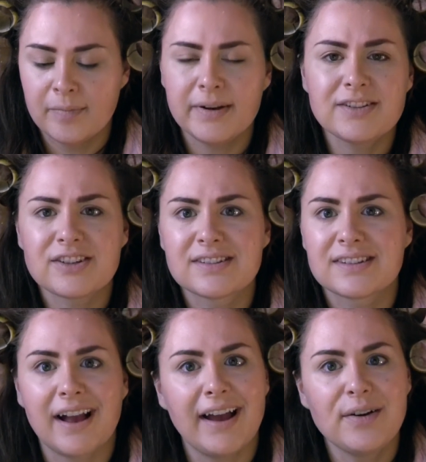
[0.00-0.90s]
But it's
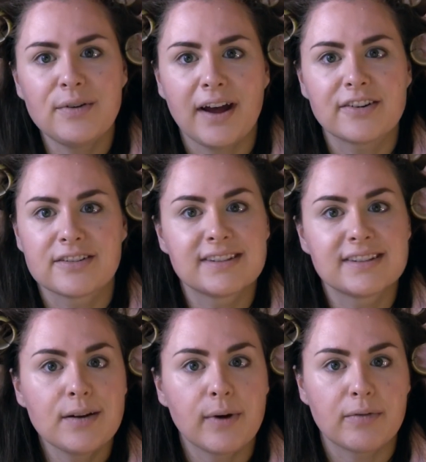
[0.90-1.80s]
just, I don't
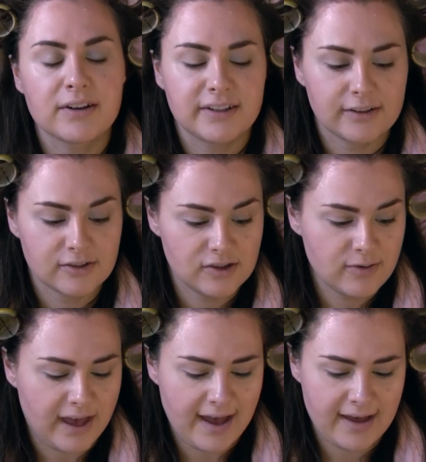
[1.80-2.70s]
understand why retailers
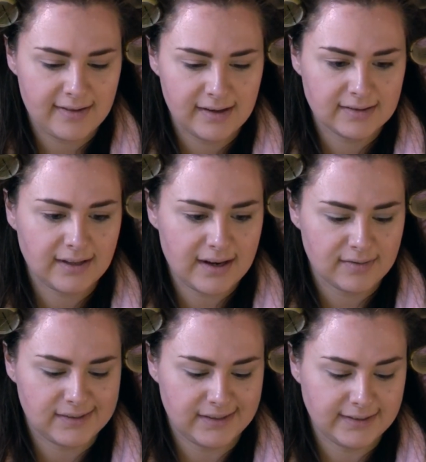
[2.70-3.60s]
do that. I think it's kind
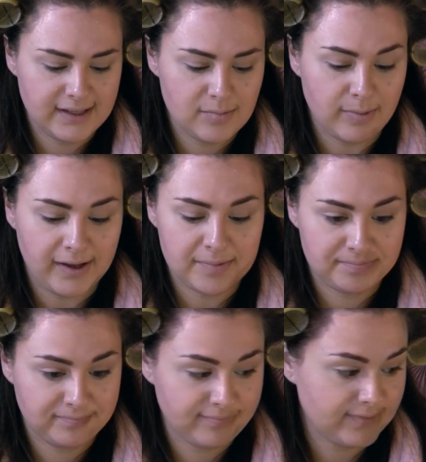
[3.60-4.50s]
of silly, but
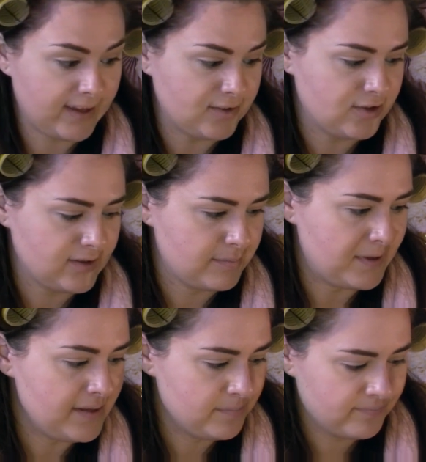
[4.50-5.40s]
that's just
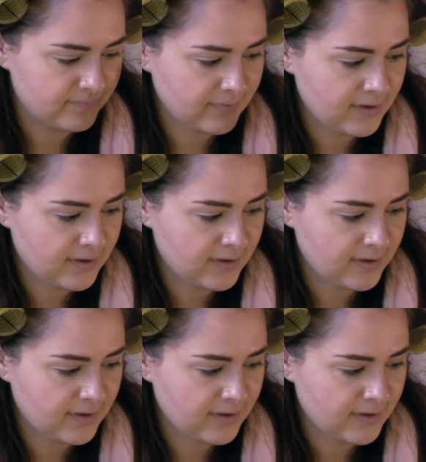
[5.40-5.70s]
me.